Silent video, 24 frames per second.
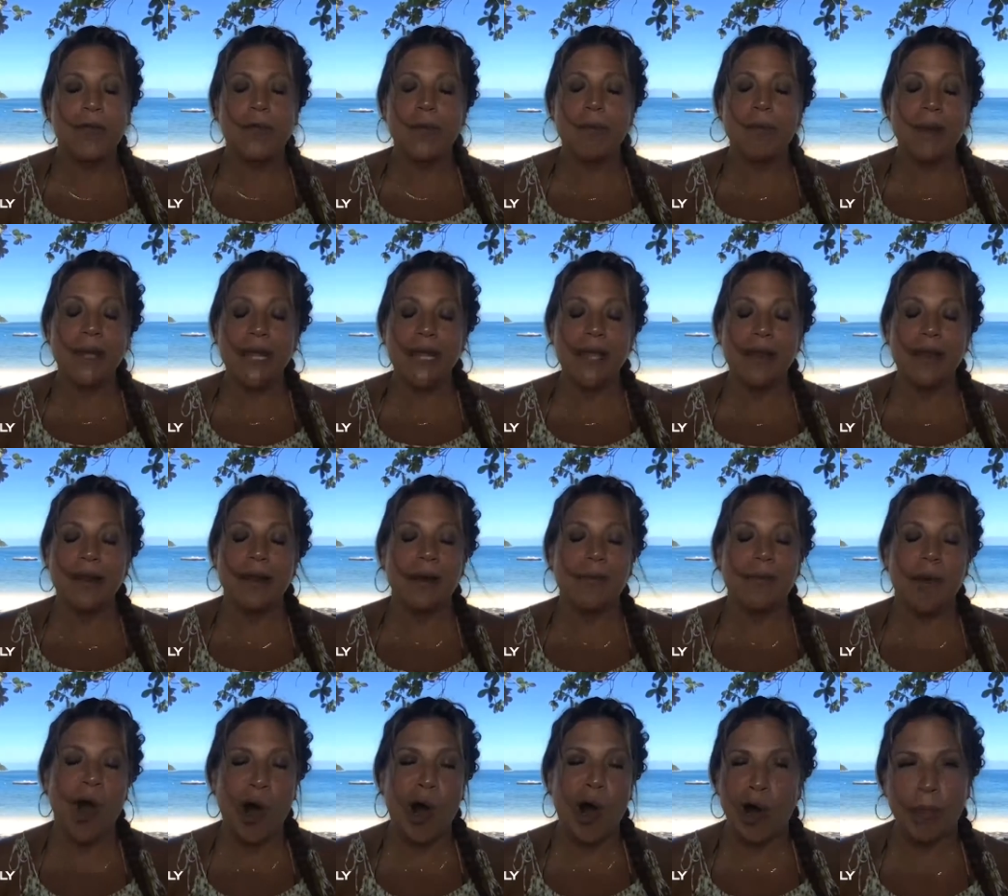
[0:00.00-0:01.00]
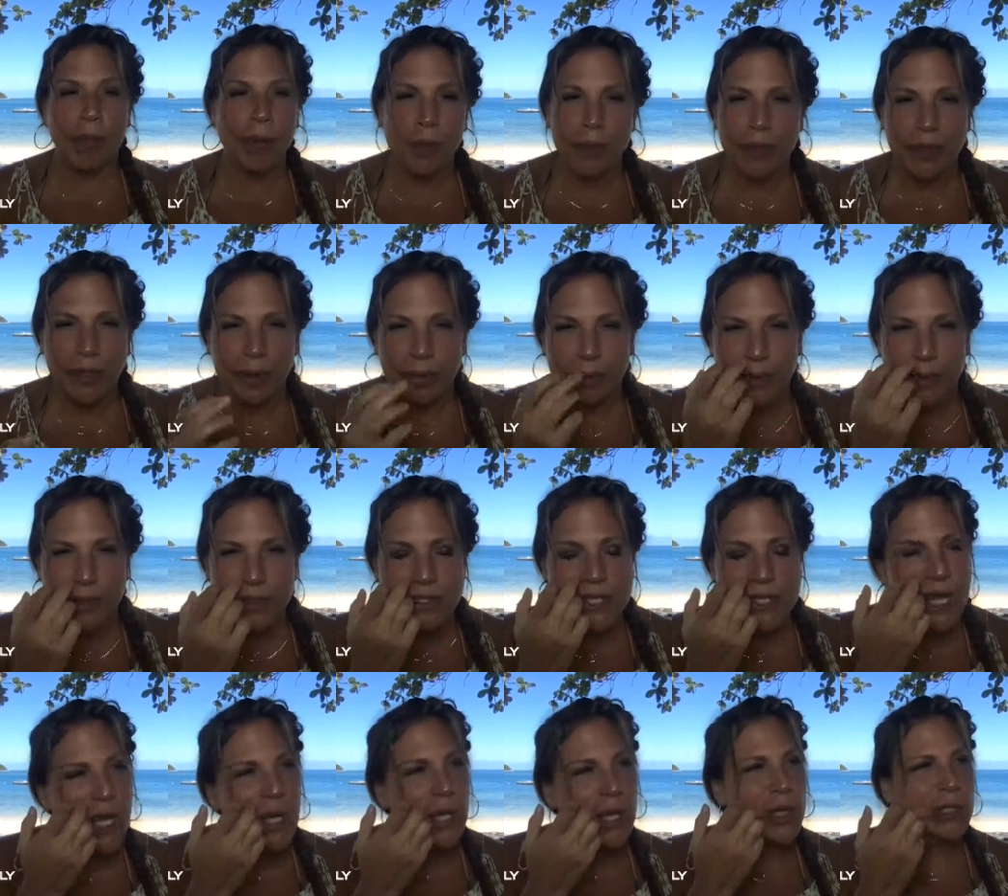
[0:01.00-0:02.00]
for me i'm horrible with numbers
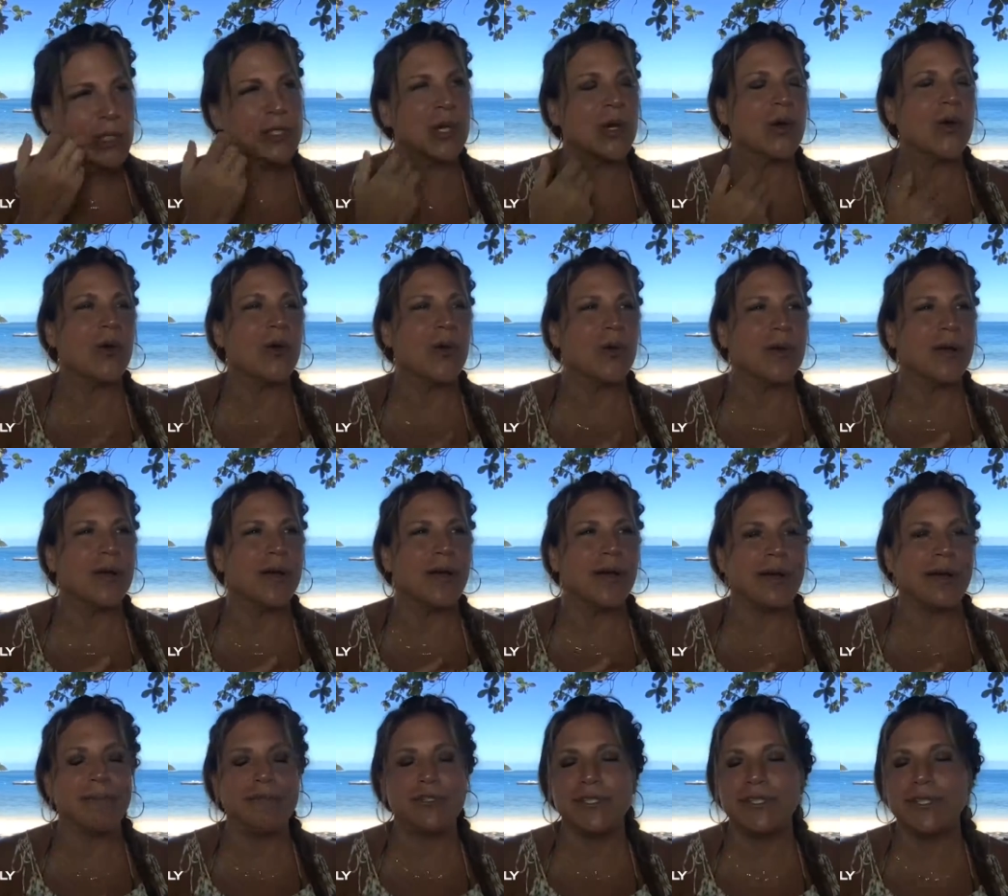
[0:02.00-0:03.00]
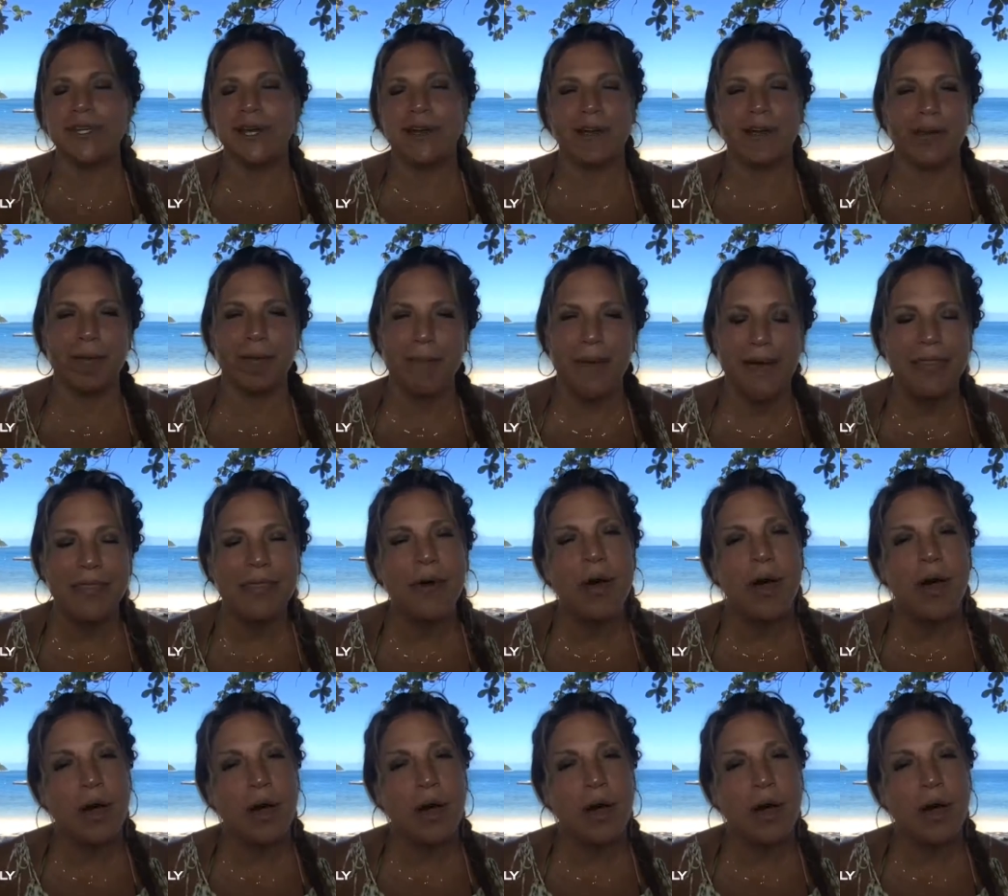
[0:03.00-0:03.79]
so i'm just not good at math